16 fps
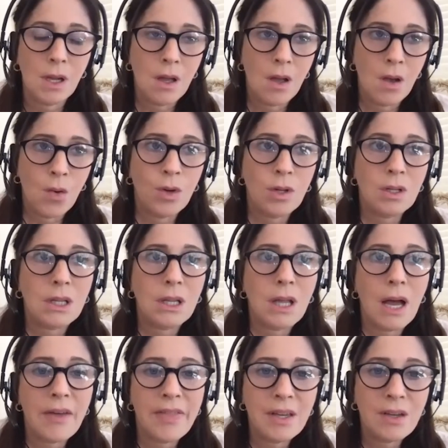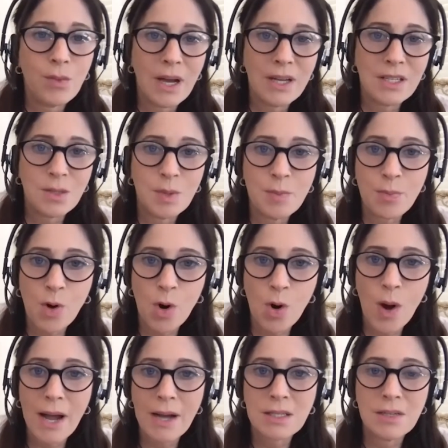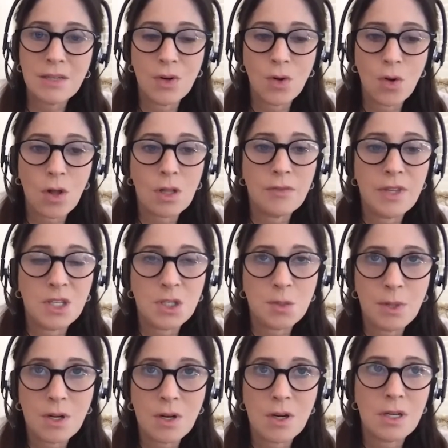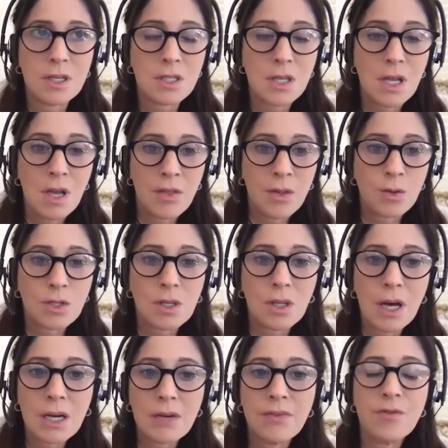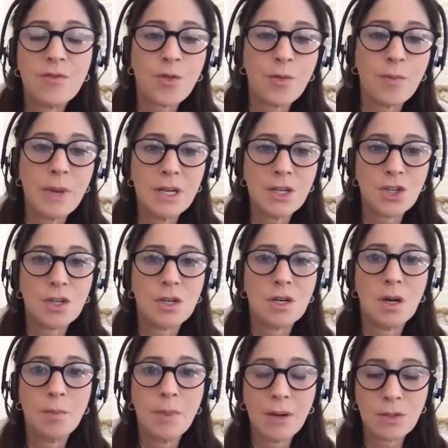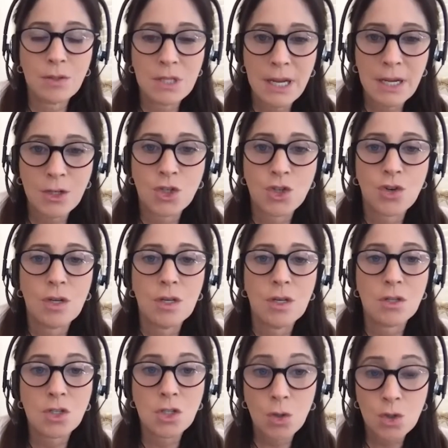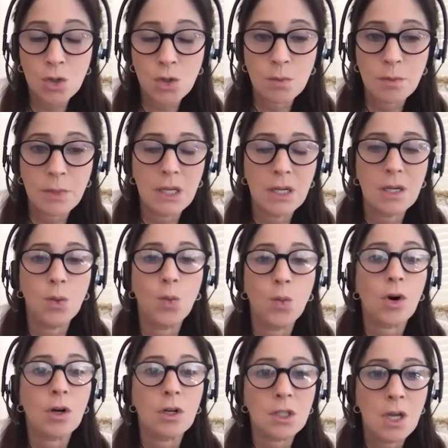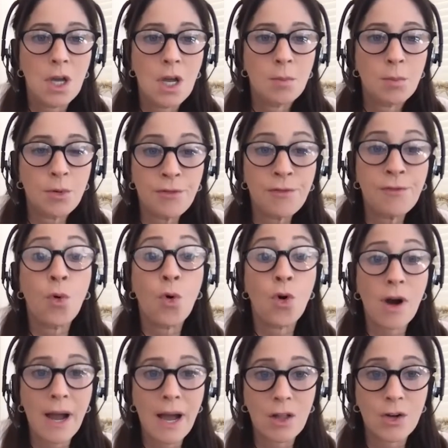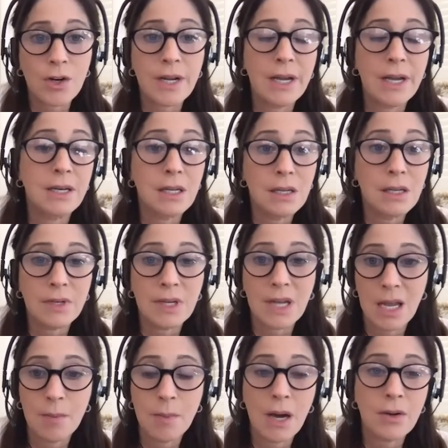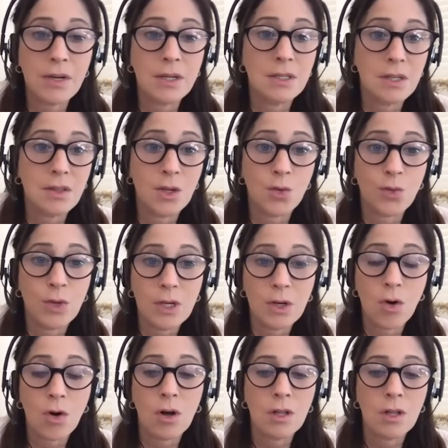Well, I think we had to be proactive in all of this because there's a lot of information about texture in the social media world before Allergan even came out and did their recall.